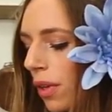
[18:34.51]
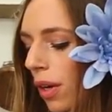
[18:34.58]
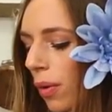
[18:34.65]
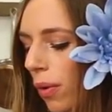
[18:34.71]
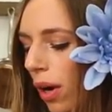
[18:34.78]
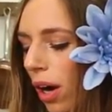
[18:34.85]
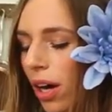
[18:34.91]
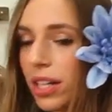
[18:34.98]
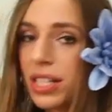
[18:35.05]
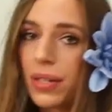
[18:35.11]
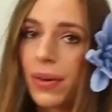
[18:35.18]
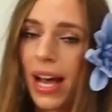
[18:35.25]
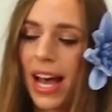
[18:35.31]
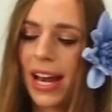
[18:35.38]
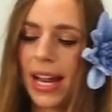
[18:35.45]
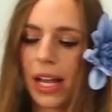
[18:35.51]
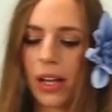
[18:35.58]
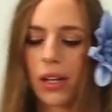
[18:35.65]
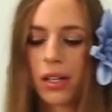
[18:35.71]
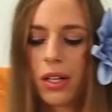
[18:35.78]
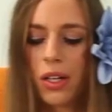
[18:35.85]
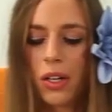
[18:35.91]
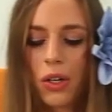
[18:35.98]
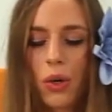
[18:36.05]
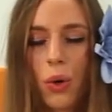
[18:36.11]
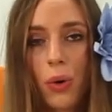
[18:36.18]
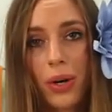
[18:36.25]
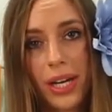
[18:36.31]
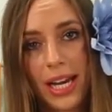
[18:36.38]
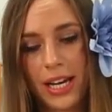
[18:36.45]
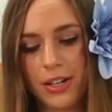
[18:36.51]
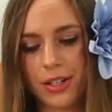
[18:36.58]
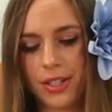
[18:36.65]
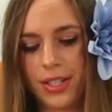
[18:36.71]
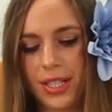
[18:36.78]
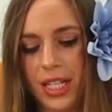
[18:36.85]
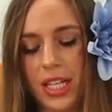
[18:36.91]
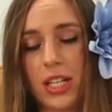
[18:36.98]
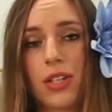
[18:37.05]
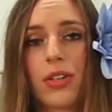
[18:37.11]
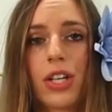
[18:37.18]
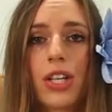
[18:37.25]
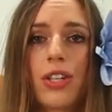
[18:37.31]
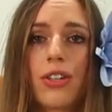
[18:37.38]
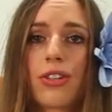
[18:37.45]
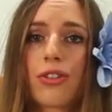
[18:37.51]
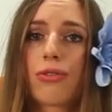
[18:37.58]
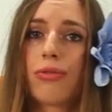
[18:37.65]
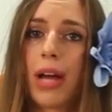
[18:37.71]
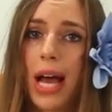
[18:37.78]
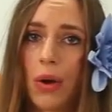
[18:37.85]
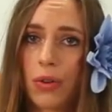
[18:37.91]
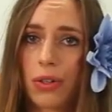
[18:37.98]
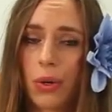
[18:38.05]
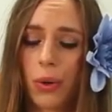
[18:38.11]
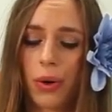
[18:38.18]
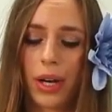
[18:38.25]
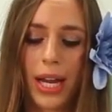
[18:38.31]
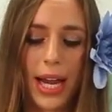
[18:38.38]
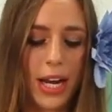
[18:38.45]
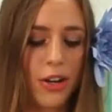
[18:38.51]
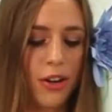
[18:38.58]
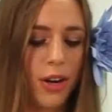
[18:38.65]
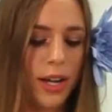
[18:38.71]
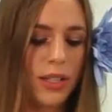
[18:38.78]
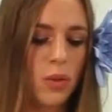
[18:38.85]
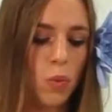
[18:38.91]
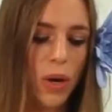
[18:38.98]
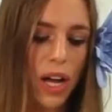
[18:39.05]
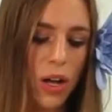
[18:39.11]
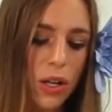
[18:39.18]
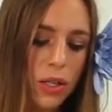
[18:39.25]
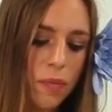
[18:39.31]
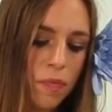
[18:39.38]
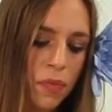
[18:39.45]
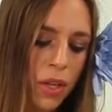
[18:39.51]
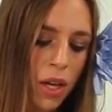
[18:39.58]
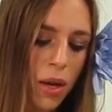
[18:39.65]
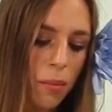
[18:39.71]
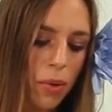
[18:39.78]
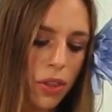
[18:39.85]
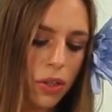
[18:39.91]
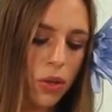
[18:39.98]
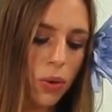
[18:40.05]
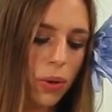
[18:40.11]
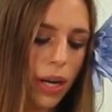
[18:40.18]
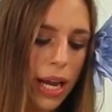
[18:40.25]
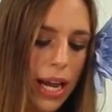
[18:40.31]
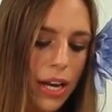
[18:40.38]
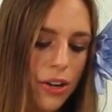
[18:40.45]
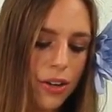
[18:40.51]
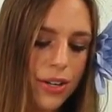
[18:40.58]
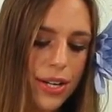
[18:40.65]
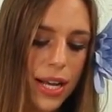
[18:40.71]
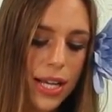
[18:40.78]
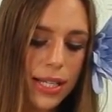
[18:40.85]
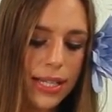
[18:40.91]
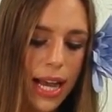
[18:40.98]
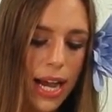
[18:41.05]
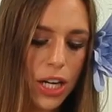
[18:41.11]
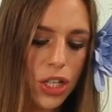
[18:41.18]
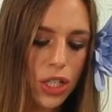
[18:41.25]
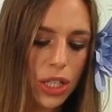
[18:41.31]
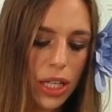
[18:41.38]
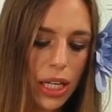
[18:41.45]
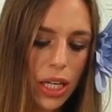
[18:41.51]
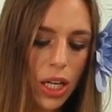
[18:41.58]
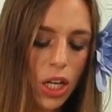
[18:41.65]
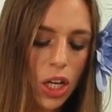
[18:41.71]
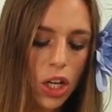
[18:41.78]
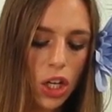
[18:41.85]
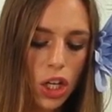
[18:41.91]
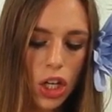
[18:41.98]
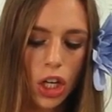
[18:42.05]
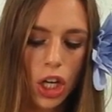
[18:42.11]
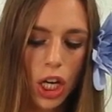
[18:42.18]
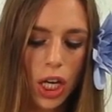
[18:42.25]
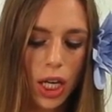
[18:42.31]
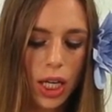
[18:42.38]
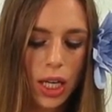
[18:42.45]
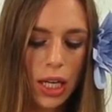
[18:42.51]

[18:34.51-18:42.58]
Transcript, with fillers: We're also adding coriander seed. You can use ground coriander as well but the coriander does actually cook